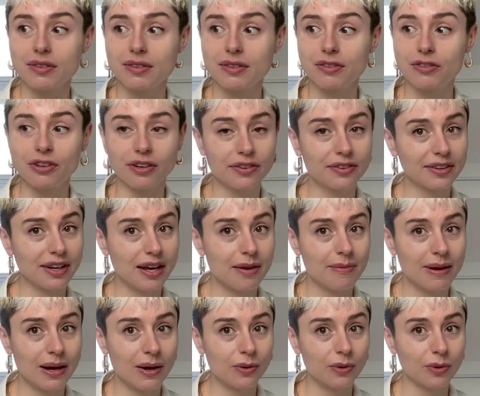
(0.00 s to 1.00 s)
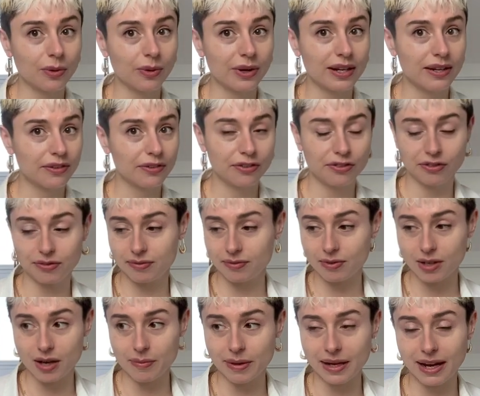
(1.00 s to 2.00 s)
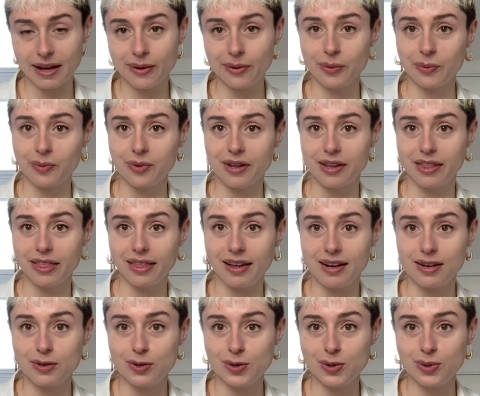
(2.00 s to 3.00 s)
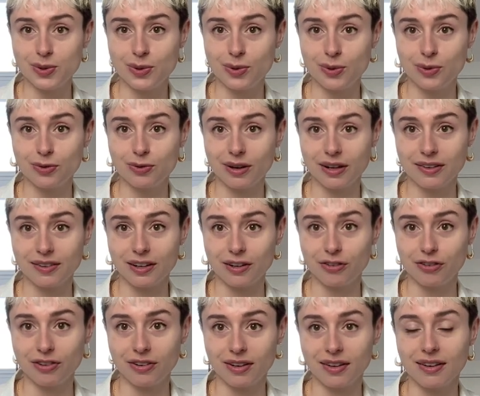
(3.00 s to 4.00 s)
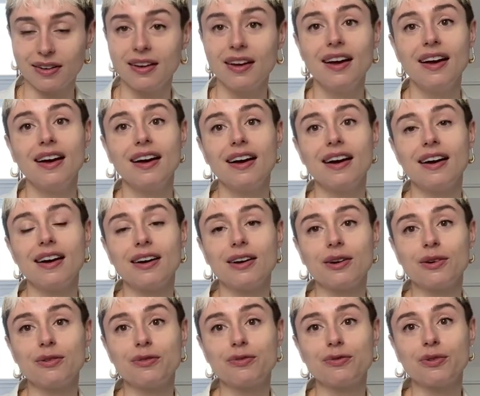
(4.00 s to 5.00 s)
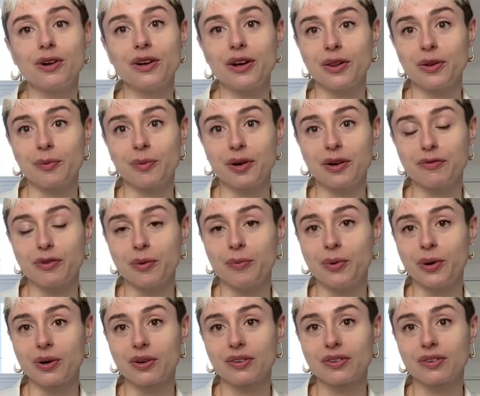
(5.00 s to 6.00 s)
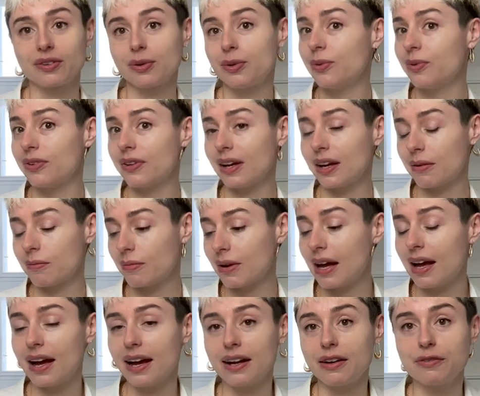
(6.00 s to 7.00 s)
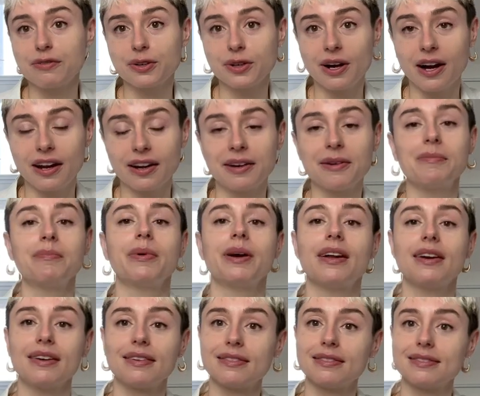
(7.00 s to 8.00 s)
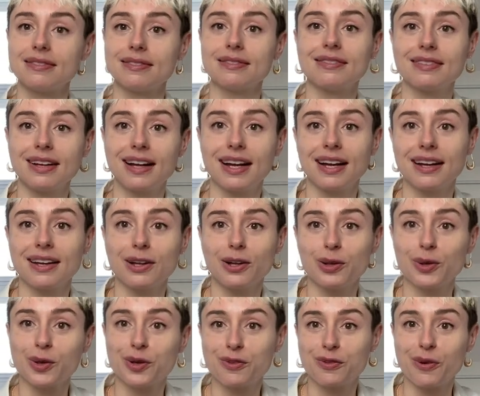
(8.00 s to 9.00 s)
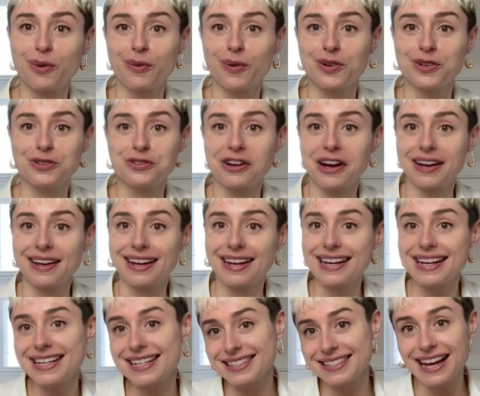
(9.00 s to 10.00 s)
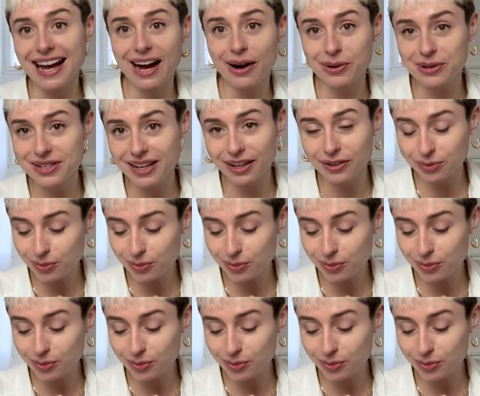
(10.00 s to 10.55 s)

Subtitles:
just came out, or is coming out, with a new translation of another one of her books, whose name I have forgotten, but I look forward to checking it out as